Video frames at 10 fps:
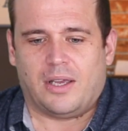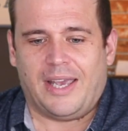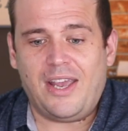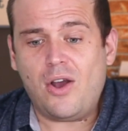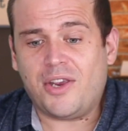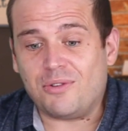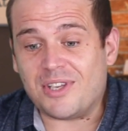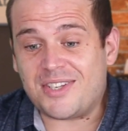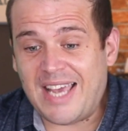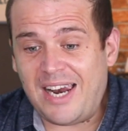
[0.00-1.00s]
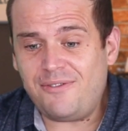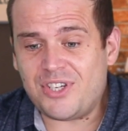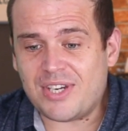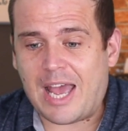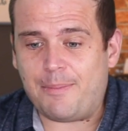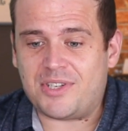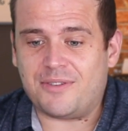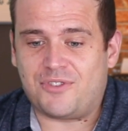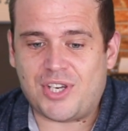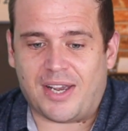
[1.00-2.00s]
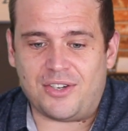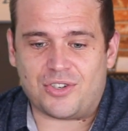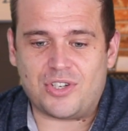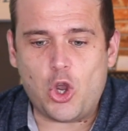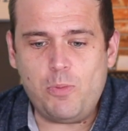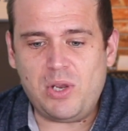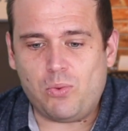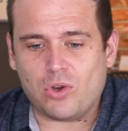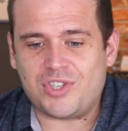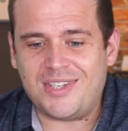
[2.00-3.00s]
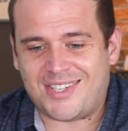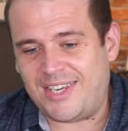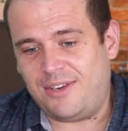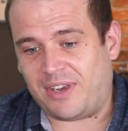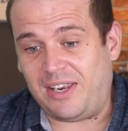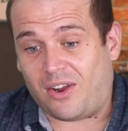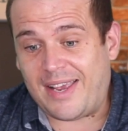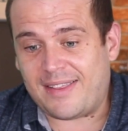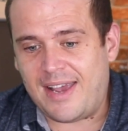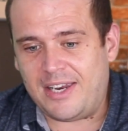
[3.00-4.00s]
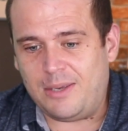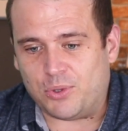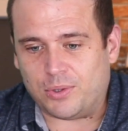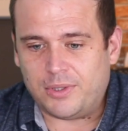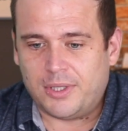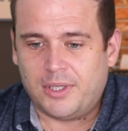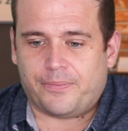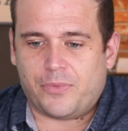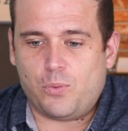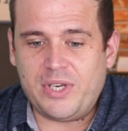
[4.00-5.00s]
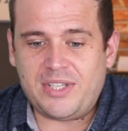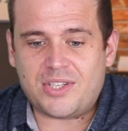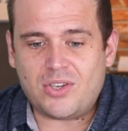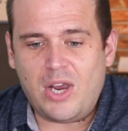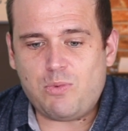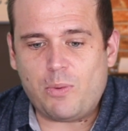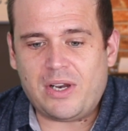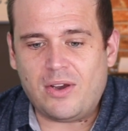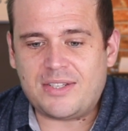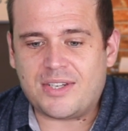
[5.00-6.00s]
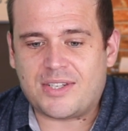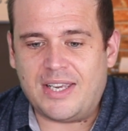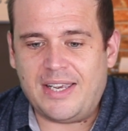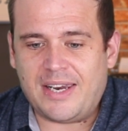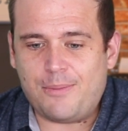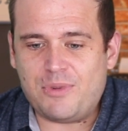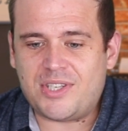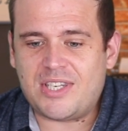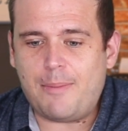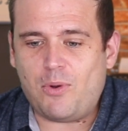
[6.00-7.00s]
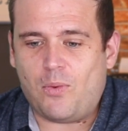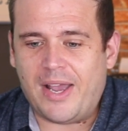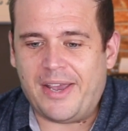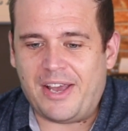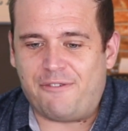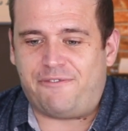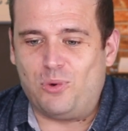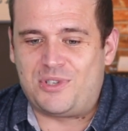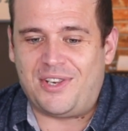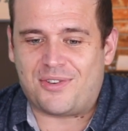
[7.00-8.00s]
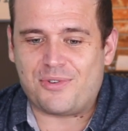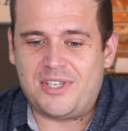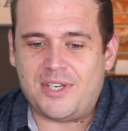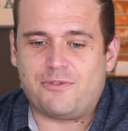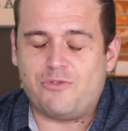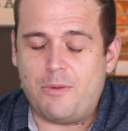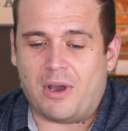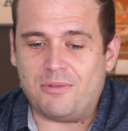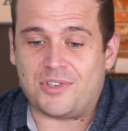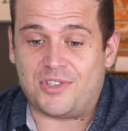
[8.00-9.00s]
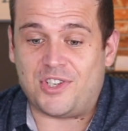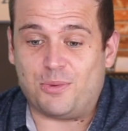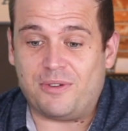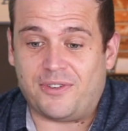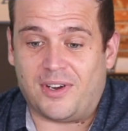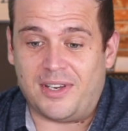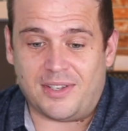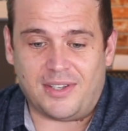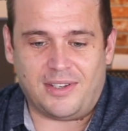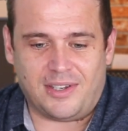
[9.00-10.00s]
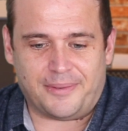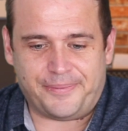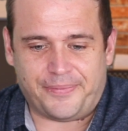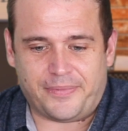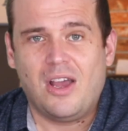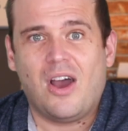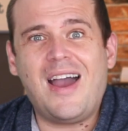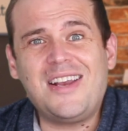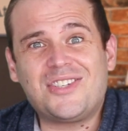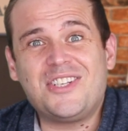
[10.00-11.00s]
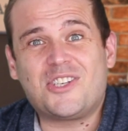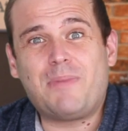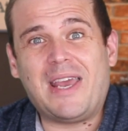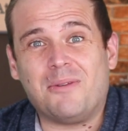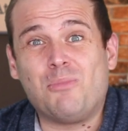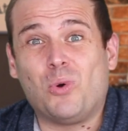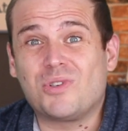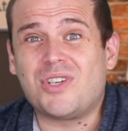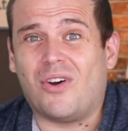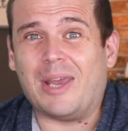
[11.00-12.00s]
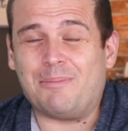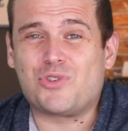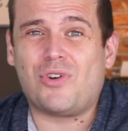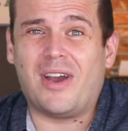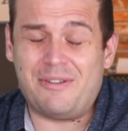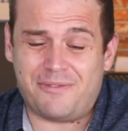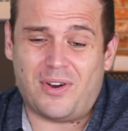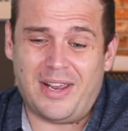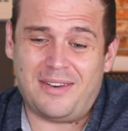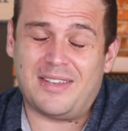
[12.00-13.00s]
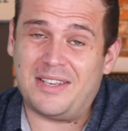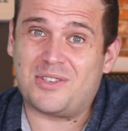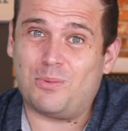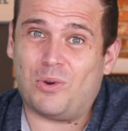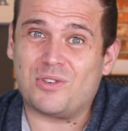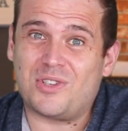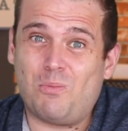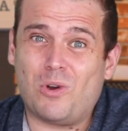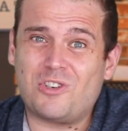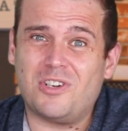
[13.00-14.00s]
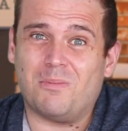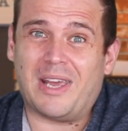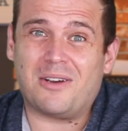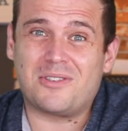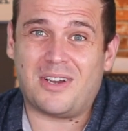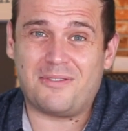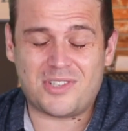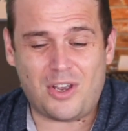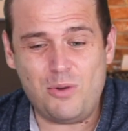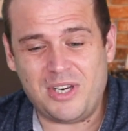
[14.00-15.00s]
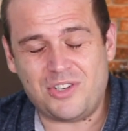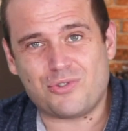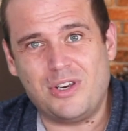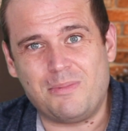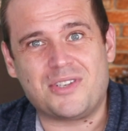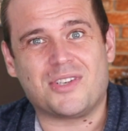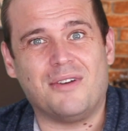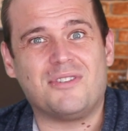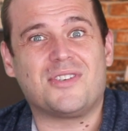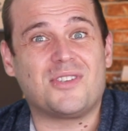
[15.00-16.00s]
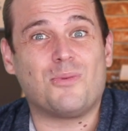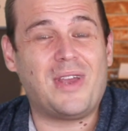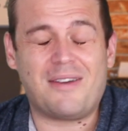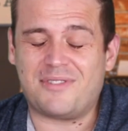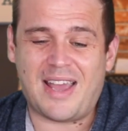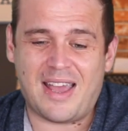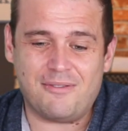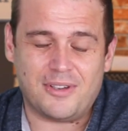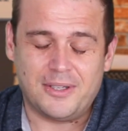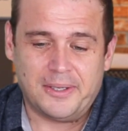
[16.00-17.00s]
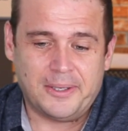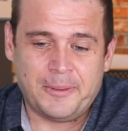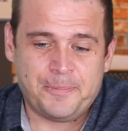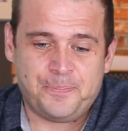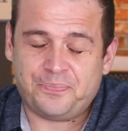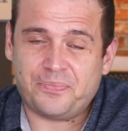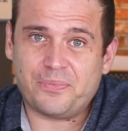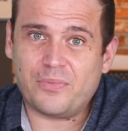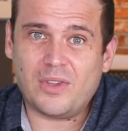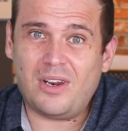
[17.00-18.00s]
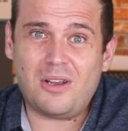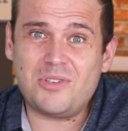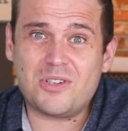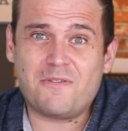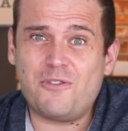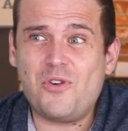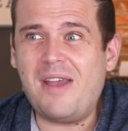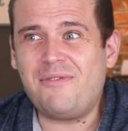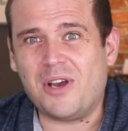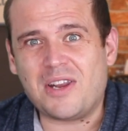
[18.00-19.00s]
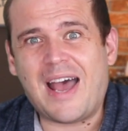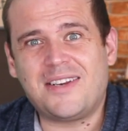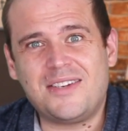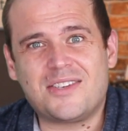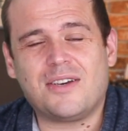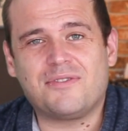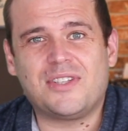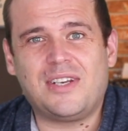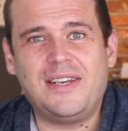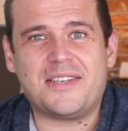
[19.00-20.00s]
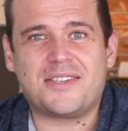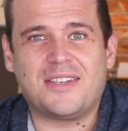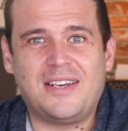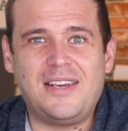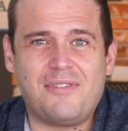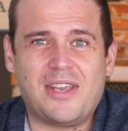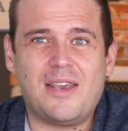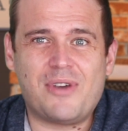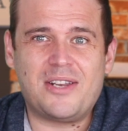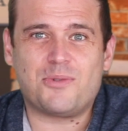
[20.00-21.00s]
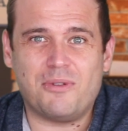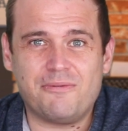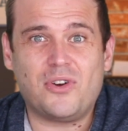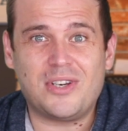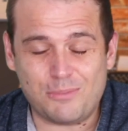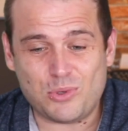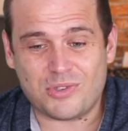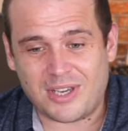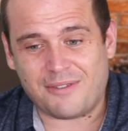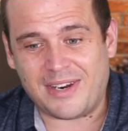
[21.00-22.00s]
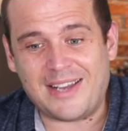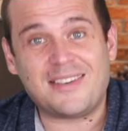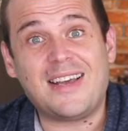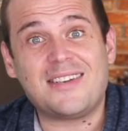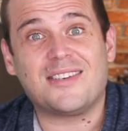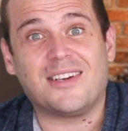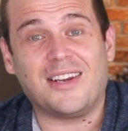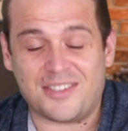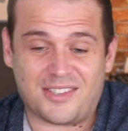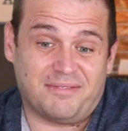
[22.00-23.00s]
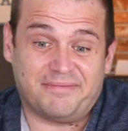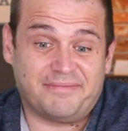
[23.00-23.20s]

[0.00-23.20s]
He argued that television habits have changed. Nobody watches TV like that anymore. We decide what we'd like to see and then we stab away on our 43 different remotes until we find it. Yep. I actually spend more time trying to find things to watch than watching them now because I have so many streaming services that we have to have. And I'm just forever adding stuff to the list and then never getting around to it and finding more stuff and adding that to the list.